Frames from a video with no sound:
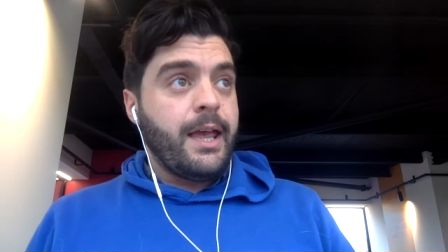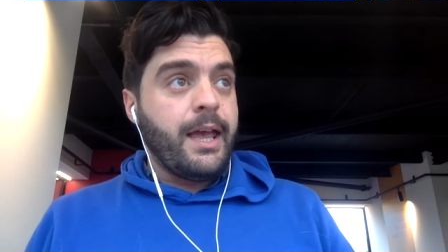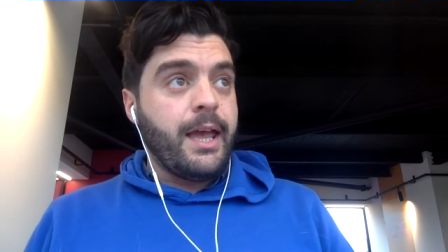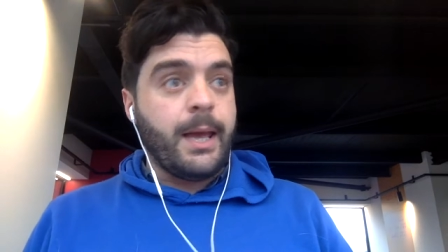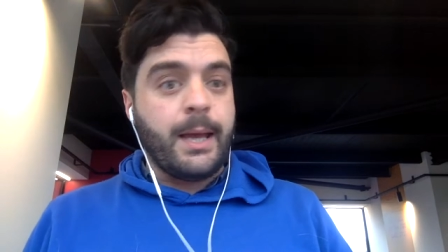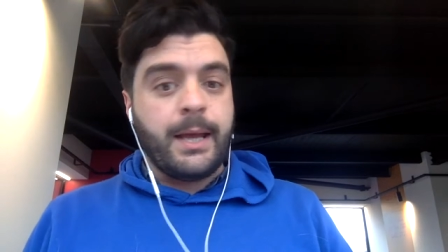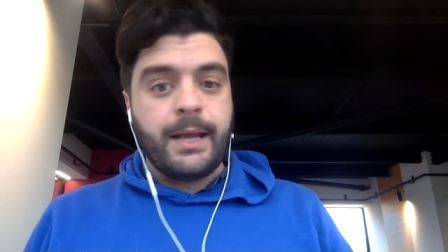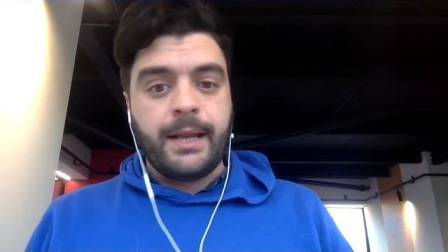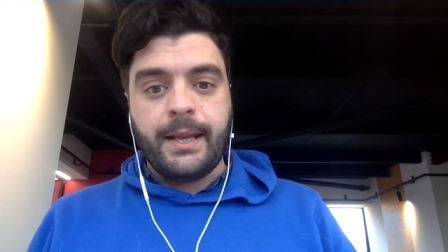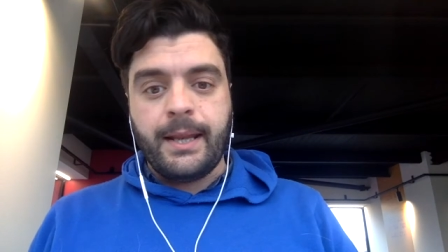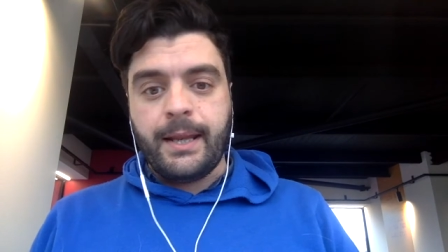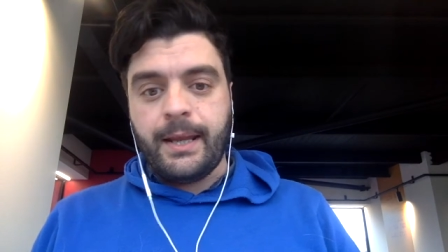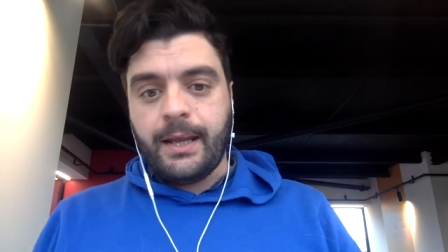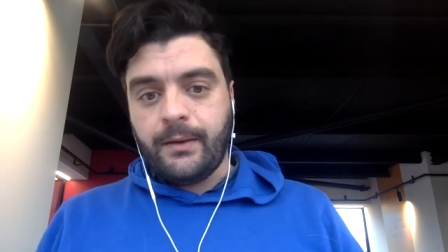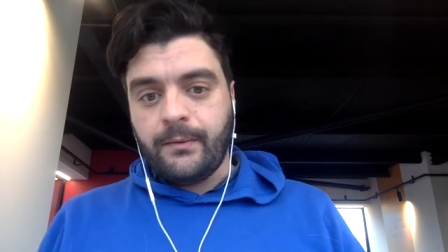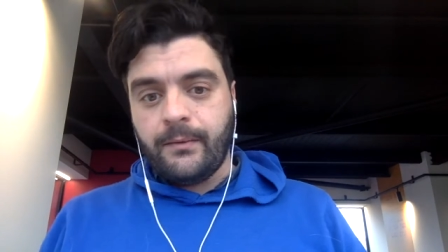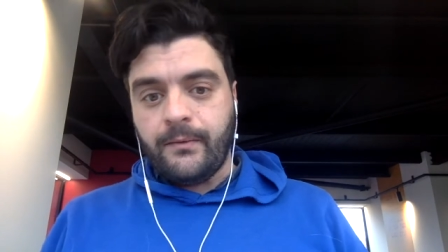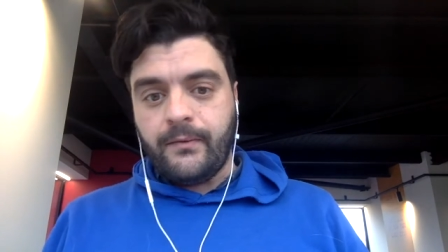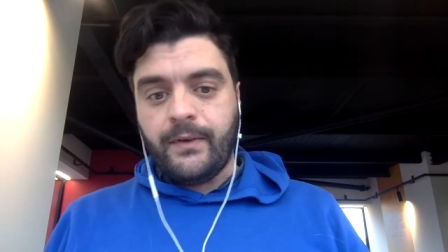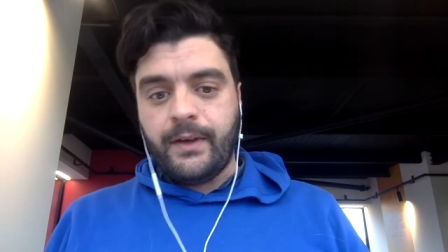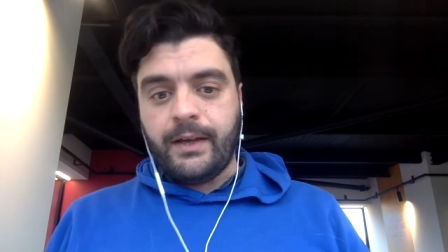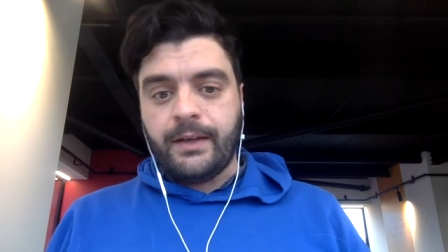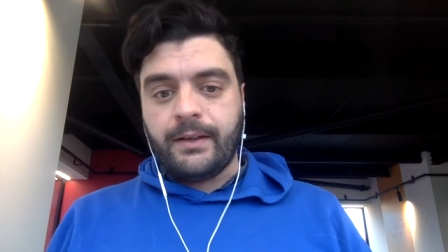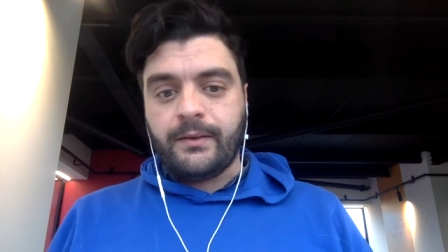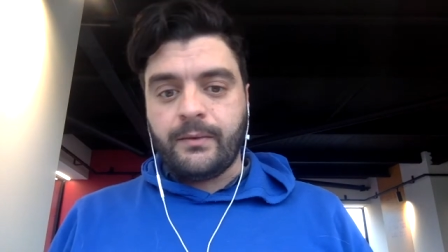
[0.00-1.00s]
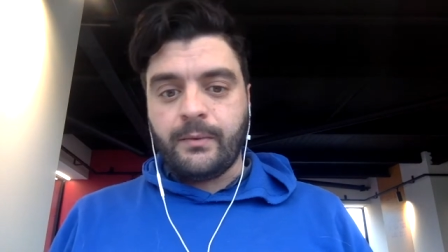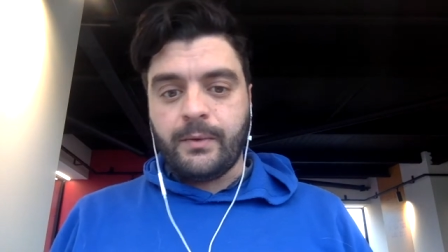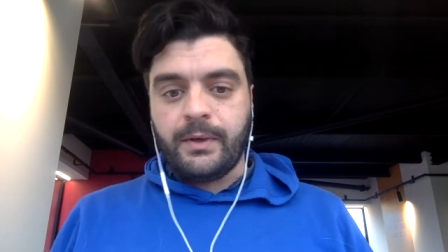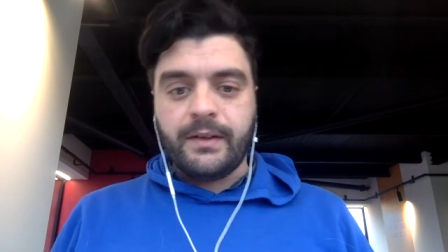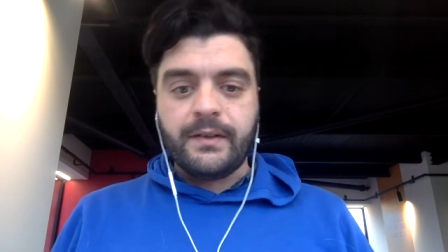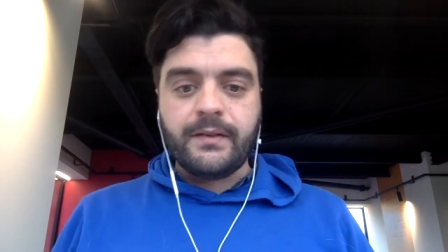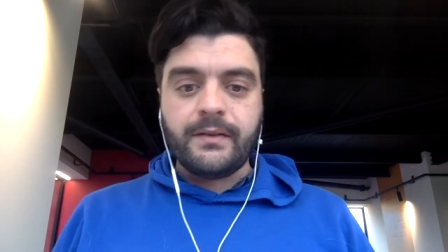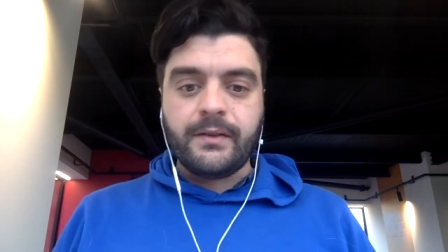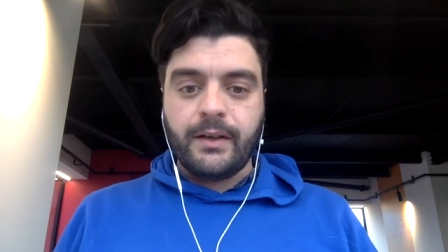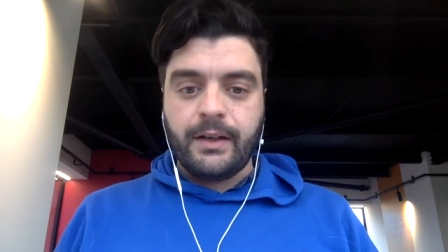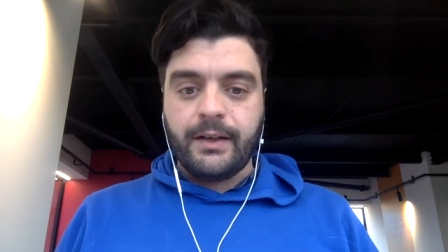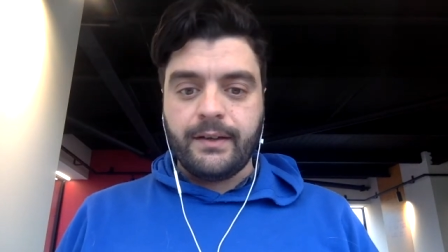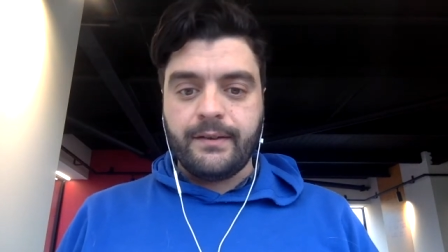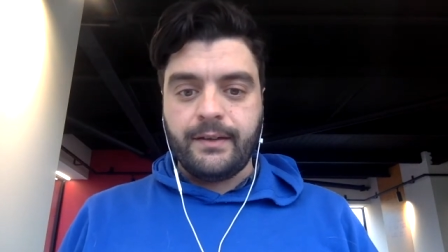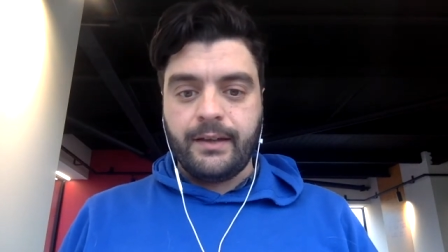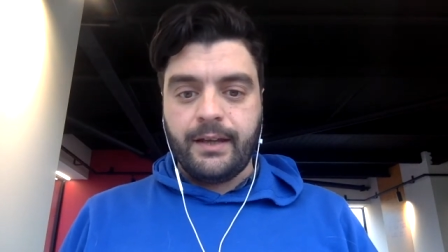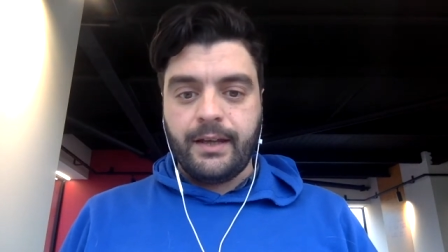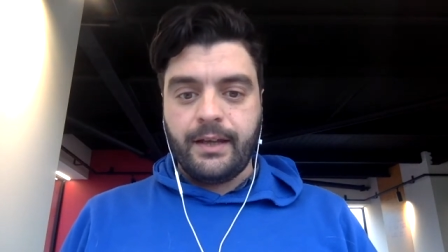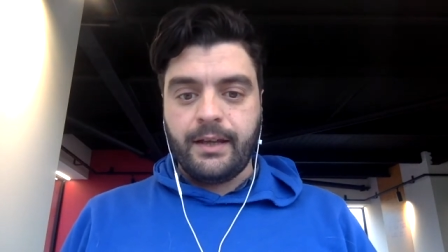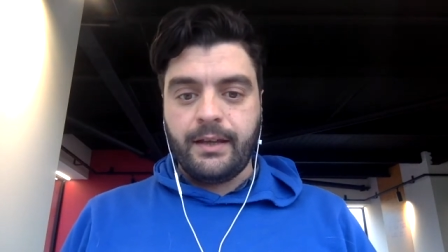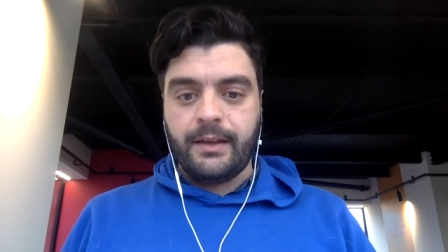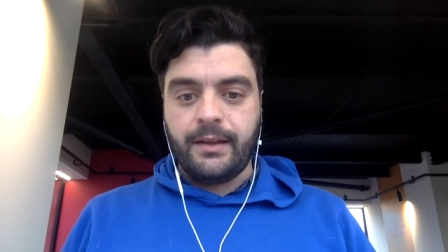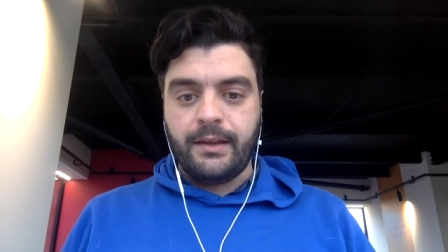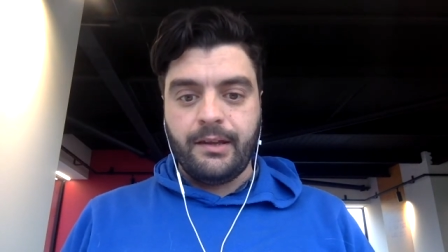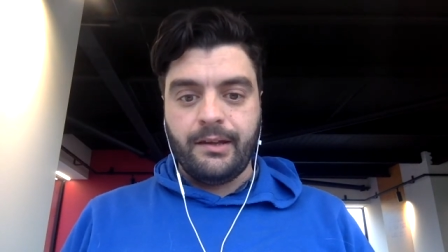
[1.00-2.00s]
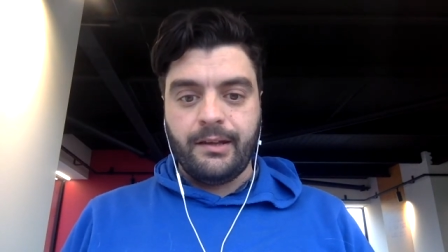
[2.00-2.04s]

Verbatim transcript: And in fact, we're starting